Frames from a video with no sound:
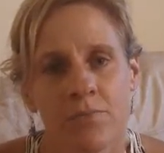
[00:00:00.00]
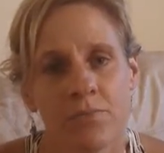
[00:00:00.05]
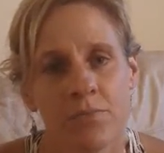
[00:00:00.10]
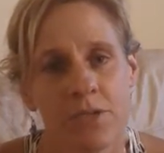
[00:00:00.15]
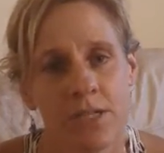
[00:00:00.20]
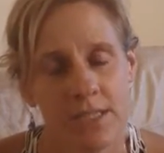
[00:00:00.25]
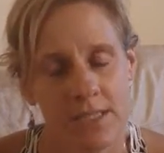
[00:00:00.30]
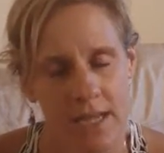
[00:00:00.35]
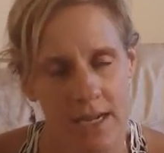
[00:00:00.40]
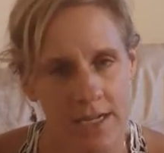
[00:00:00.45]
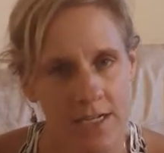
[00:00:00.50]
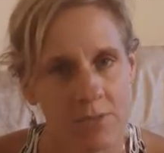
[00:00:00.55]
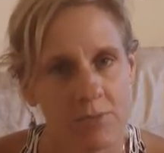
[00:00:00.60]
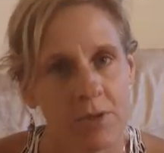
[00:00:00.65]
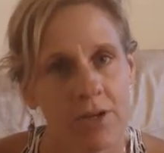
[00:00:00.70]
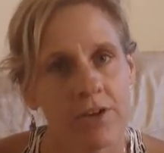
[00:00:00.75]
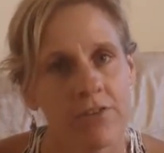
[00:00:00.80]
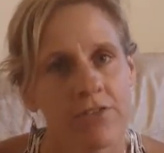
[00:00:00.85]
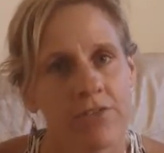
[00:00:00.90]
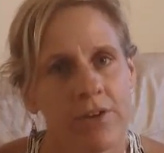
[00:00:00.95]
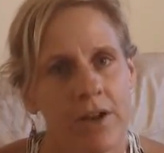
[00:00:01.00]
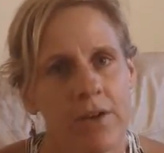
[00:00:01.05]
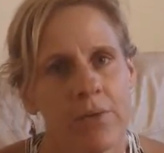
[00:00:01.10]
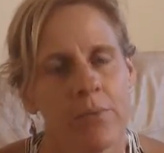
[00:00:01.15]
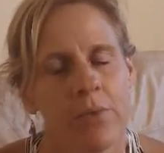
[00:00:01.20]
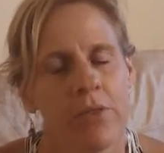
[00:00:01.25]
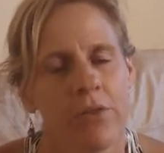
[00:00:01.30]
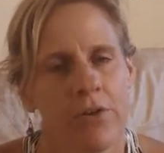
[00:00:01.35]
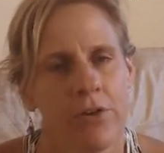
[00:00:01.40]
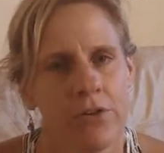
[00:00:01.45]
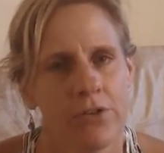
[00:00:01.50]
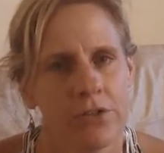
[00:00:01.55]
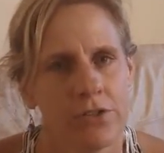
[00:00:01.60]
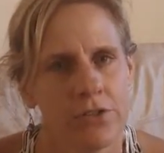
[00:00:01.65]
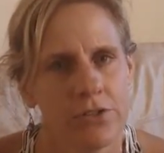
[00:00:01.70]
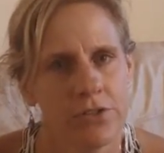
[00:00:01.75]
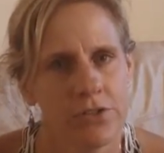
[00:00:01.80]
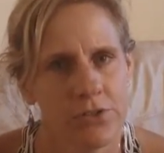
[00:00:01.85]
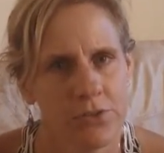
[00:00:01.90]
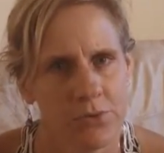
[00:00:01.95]
decided to bring a friend with her to
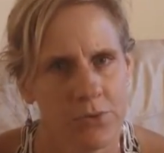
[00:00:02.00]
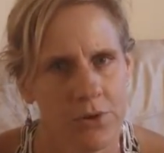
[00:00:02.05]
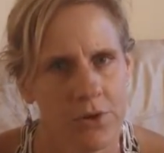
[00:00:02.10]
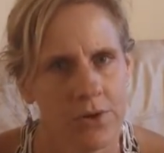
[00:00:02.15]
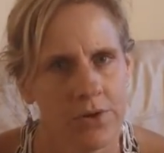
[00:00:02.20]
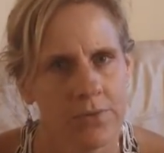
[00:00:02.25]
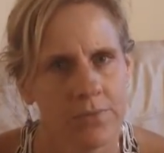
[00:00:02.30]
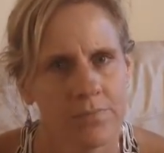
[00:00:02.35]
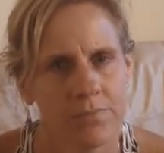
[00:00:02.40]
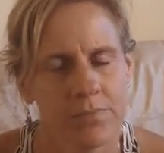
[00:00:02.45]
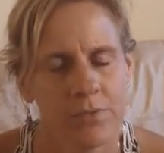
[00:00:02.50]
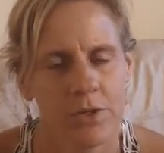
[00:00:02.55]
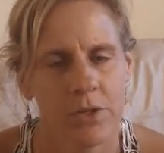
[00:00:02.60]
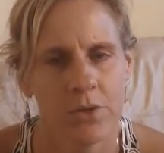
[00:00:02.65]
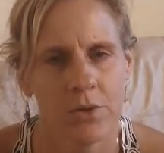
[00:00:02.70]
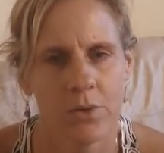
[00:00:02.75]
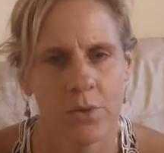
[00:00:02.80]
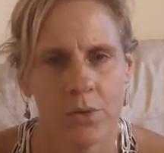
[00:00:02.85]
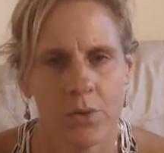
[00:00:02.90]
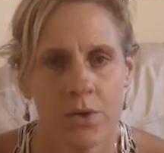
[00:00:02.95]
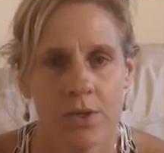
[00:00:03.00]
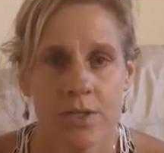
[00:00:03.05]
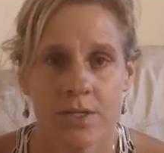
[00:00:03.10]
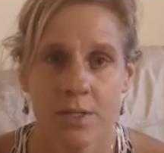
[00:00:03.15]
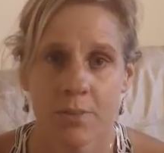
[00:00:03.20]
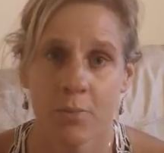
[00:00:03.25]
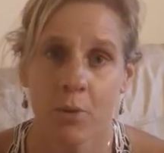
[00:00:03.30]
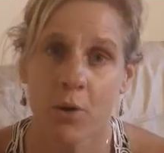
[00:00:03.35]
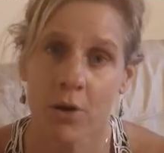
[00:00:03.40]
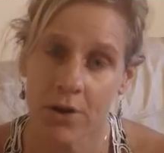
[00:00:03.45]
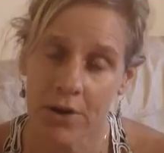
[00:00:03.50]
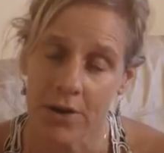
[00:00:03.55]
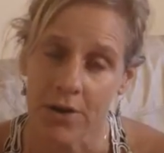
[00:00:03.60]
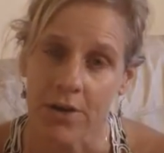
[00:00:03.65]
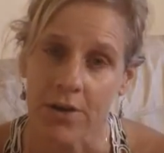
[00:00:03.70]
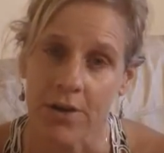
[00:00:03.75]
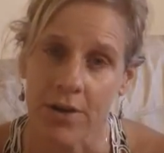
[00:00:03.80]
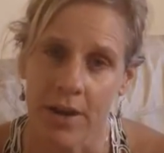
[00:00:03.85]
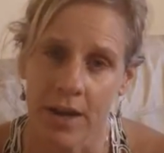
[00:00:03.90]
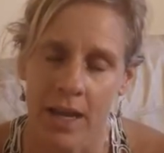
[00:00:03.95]
the store who could support
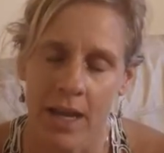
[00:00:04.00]
her.